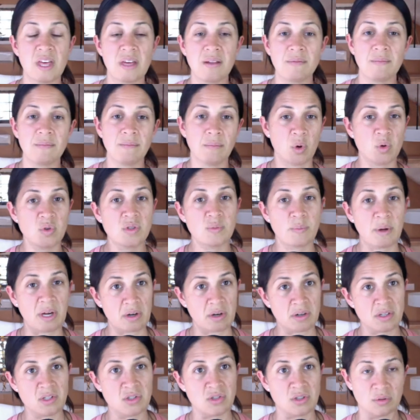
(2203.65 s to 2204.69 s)
that most
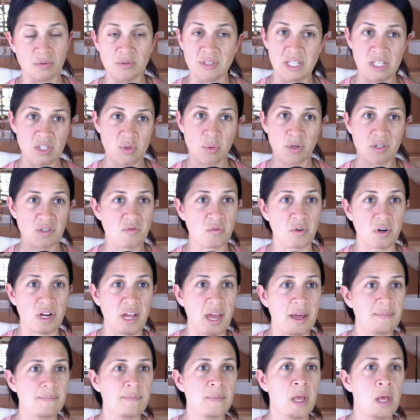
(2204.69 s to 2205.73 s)
parents don't teach words for
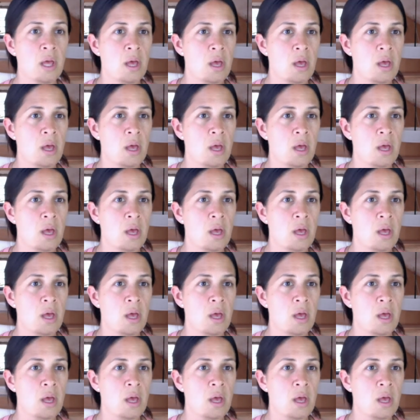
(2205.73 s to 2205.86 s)
yet.